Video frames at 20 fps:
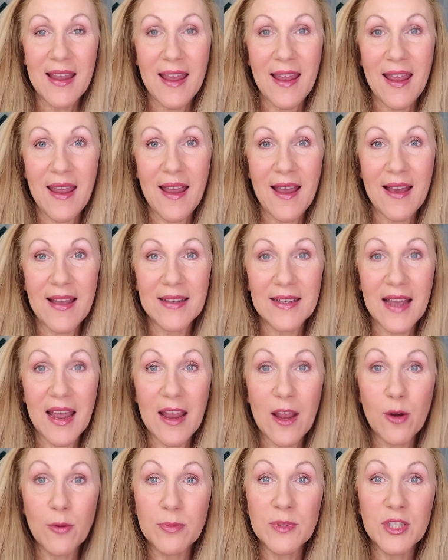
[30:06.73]
and I
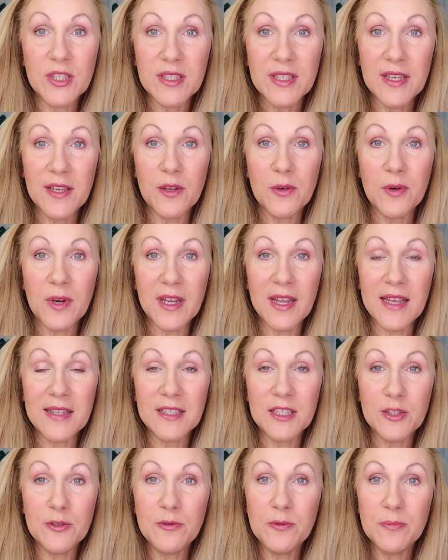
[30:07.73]
hope to see you again
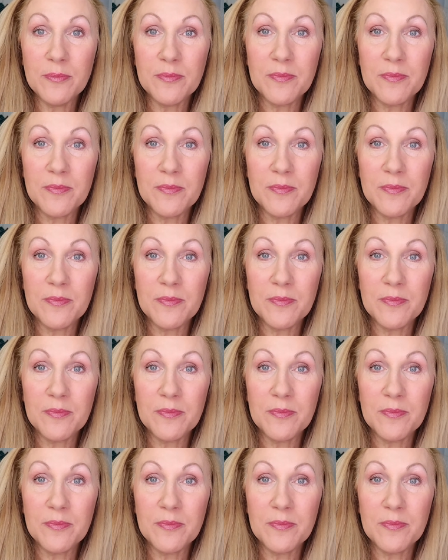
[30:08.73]
soon.